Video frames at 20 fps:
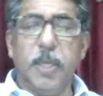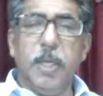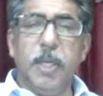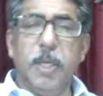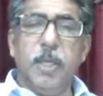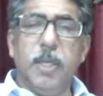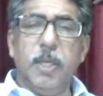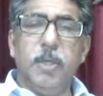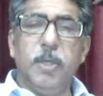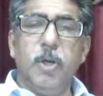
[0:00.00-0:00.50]

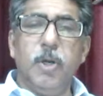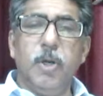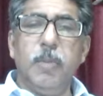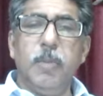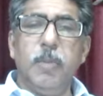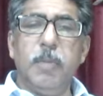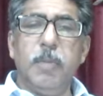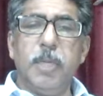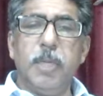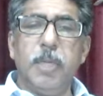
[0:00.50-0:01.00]
No
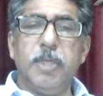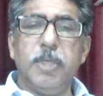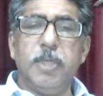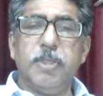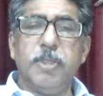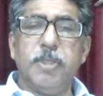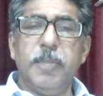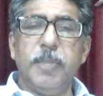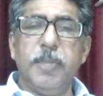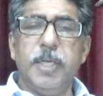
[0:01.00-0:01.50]
member is to
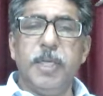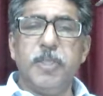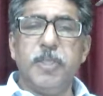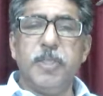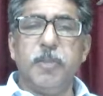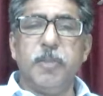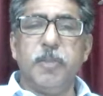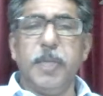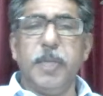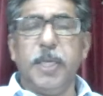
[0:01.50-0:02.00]
be
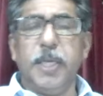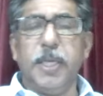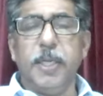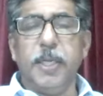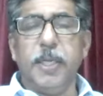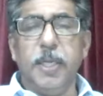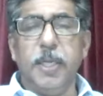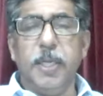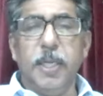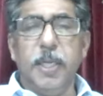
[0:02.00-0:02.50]
disciplined
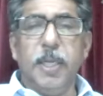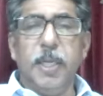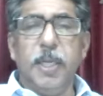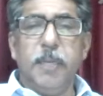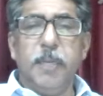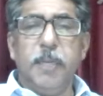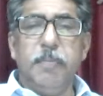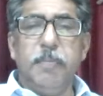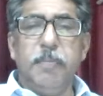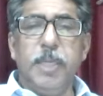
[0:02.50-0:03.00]

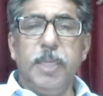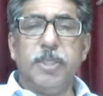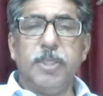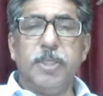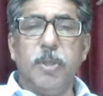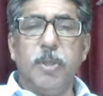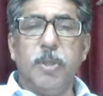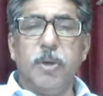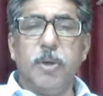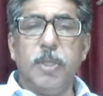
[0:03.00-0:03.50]
based
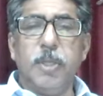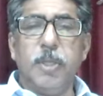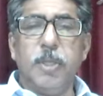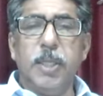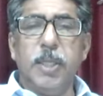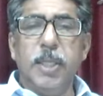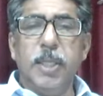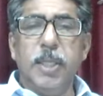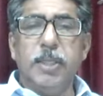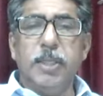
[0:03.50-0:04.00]
on
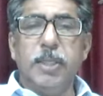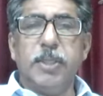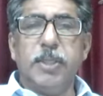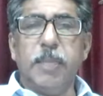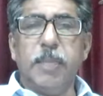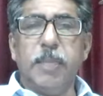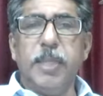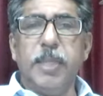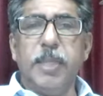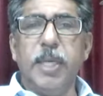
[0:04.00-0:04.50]

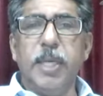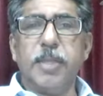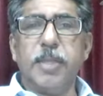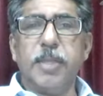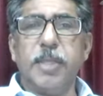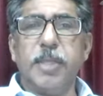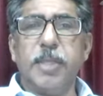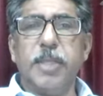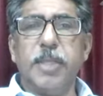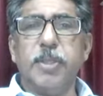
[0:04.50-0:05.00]
some
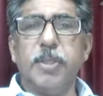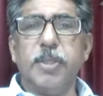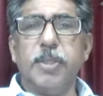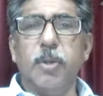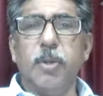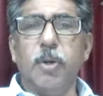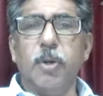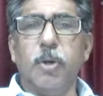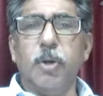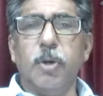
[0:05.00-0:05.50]
hearsays
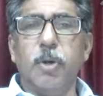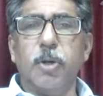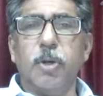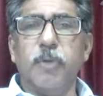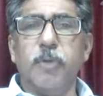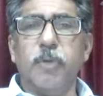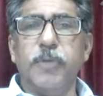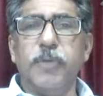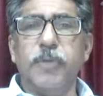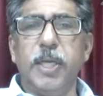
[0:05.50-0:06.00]
or
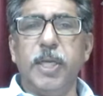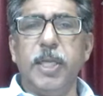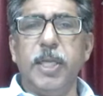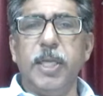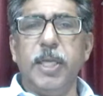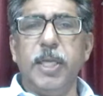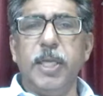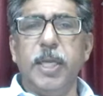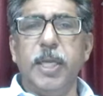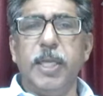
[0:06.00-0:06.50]
of
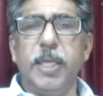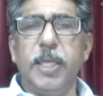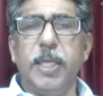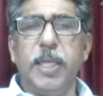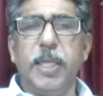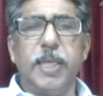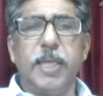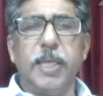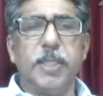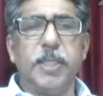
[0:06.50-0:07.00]
anything
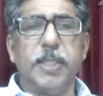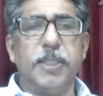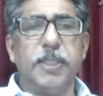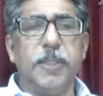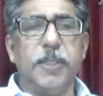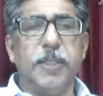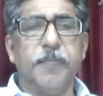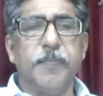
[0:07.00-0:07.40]
as such.